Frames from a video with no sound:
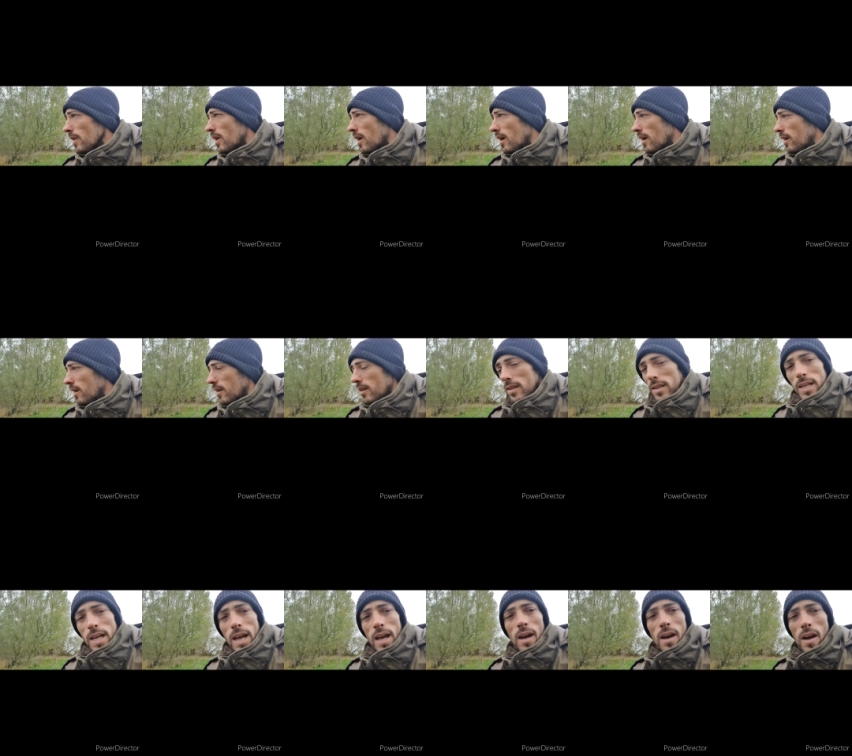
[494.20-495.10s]
uh,
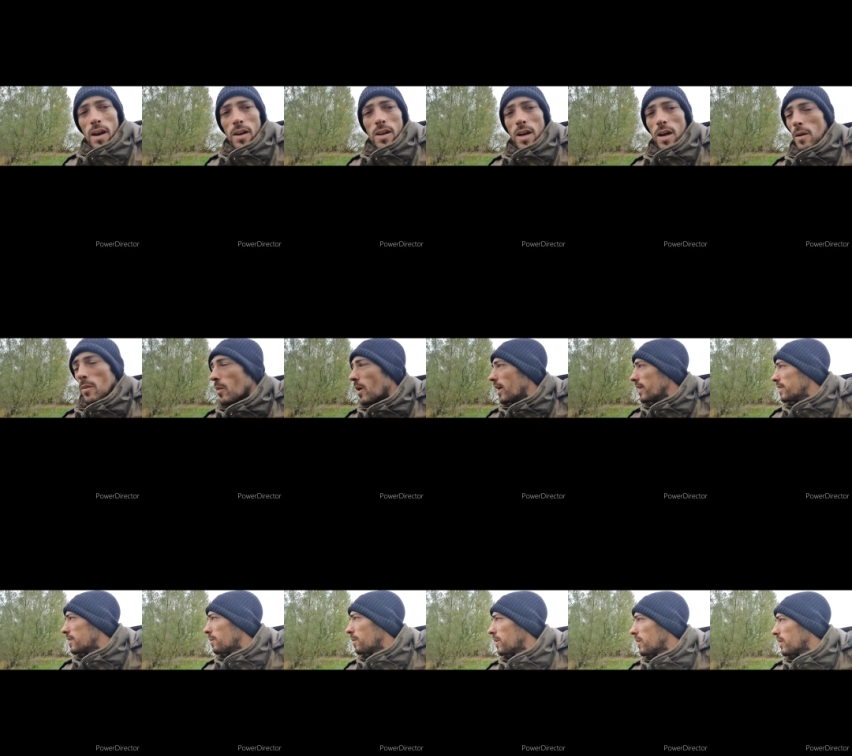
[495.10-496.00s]
yeah, I can't
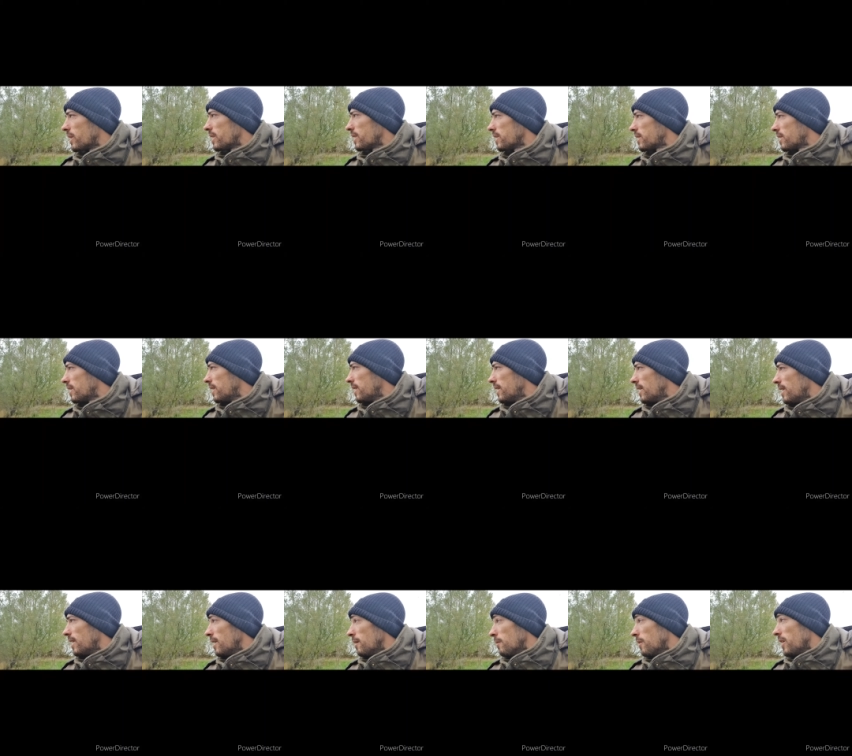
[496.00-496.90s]
wait to be honest.
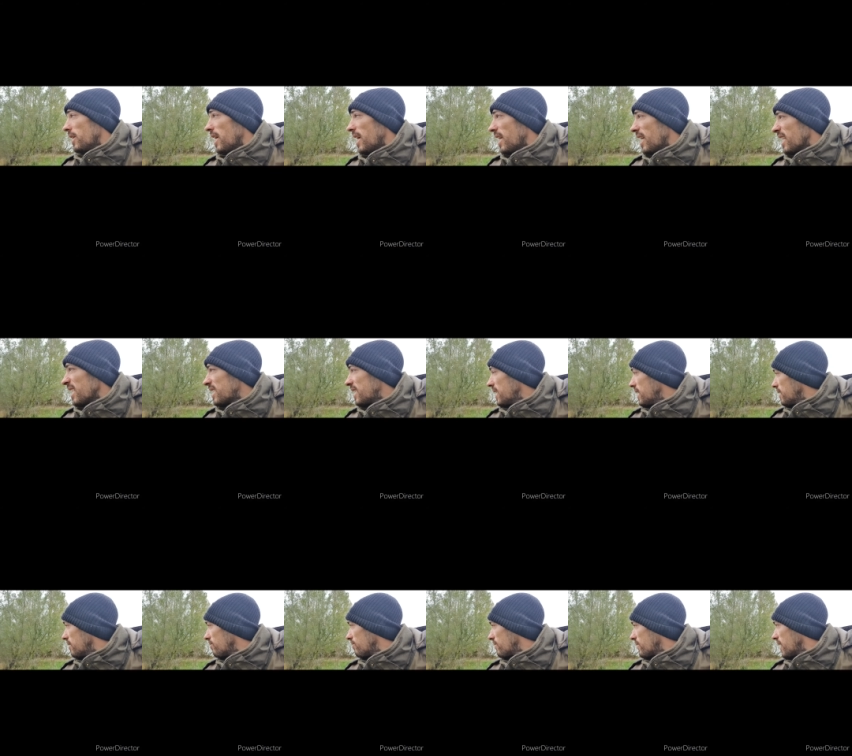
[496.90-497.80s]
But yeah, that's
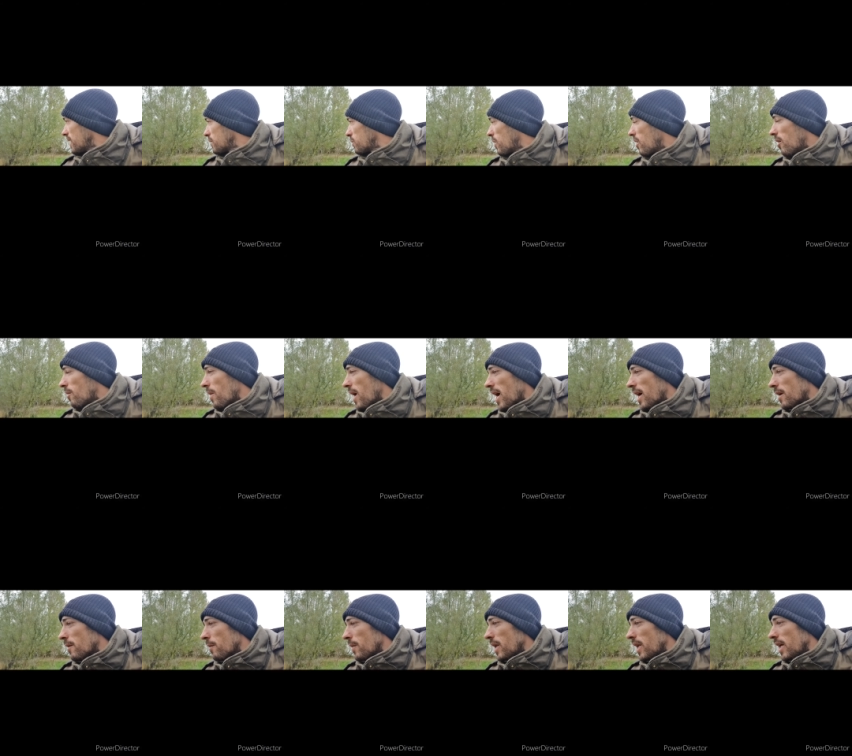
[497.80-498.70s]
it. That's where I'm at
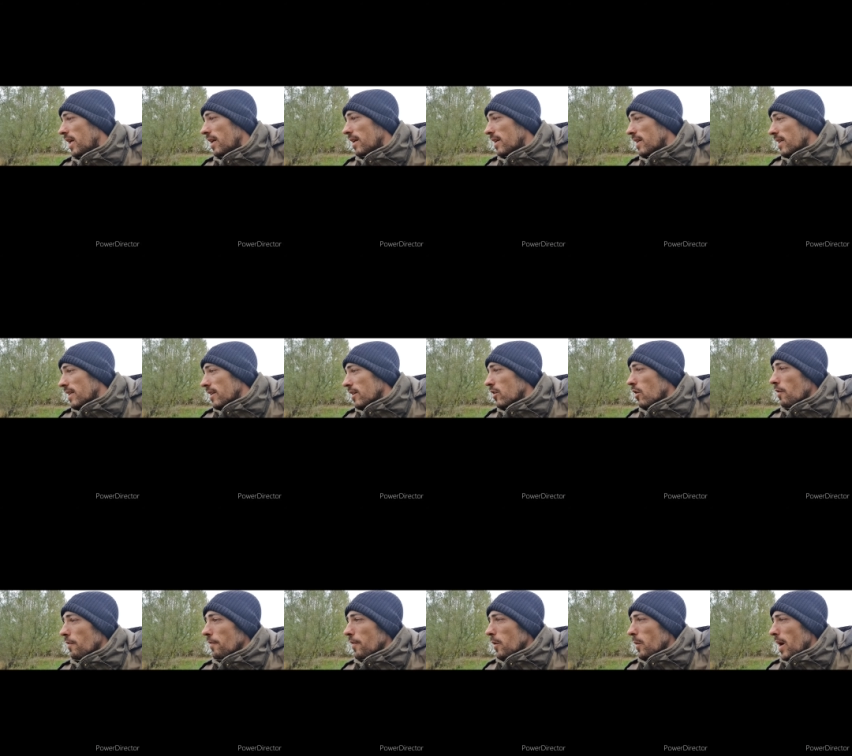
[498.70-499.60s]
in a minute.
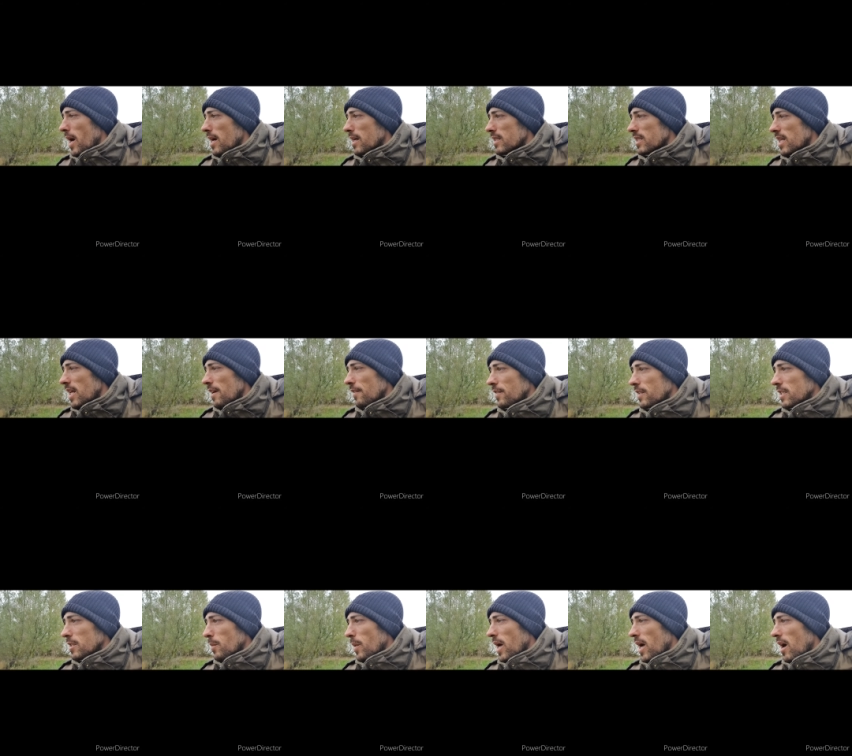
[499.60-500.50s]
Got a few hours left.
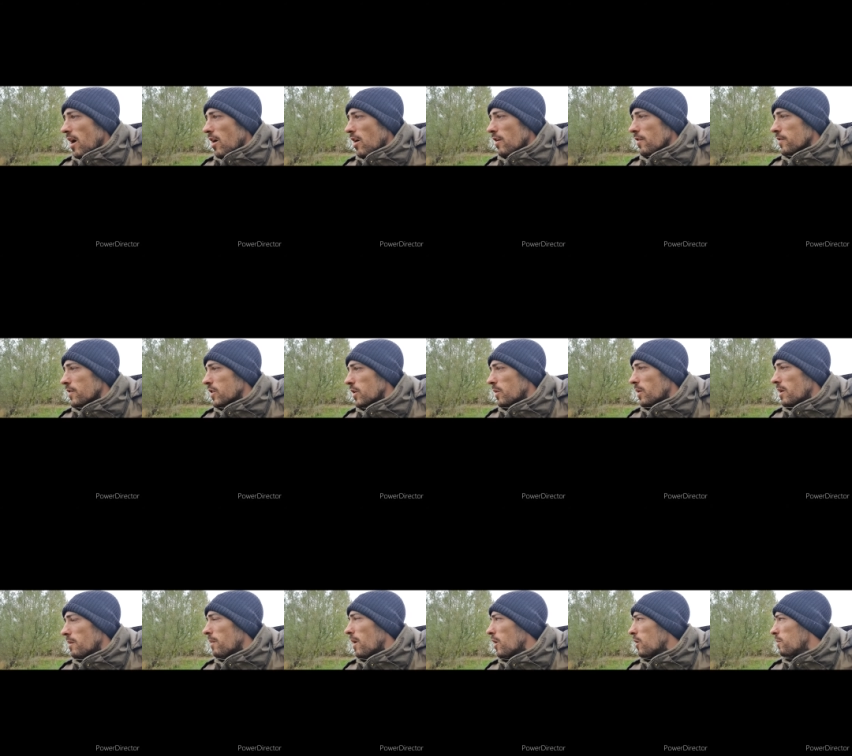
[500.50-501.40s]
It's about half two
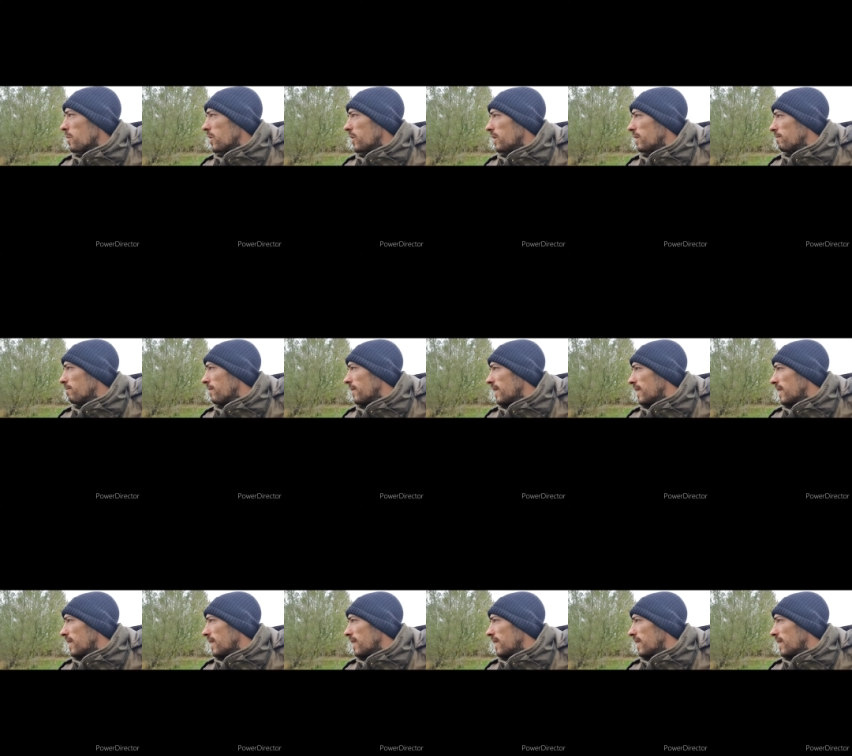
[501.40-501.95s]
at the moment.